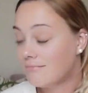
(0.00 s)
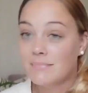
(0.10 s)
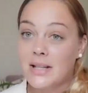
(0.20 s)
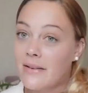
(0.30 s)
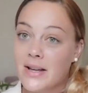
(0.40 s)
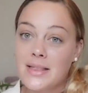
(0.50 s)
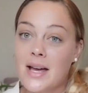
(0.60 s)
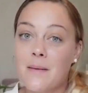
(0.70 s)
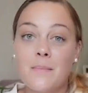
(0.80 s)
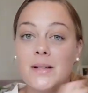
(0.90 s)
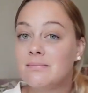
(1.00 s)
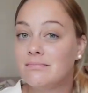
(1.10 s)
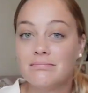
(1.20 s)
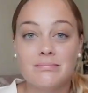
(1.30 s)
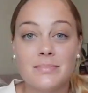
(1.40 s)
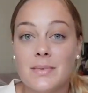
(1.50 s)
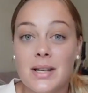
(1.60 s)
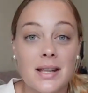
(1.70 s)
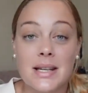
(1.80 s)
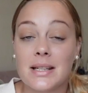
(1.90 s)
Loving them,
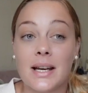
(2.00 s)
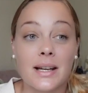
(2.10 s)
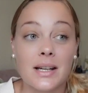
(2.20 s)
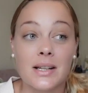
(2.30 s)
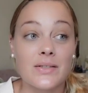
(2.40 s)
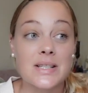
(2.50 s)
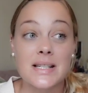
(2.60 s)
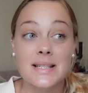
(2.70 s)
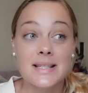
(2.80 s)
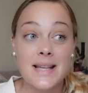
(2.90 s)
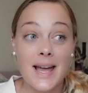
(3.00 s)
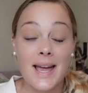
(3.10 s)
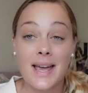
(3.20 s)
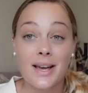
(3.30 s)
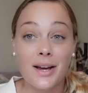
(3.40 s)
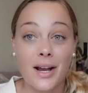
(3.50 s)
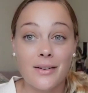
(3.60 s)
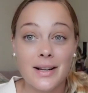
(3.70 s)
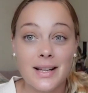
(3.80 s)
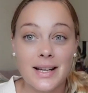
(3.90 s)
nothing negative to say
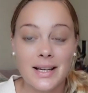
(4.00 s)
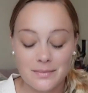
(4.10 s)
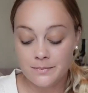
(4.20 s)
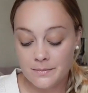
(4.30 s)
currently.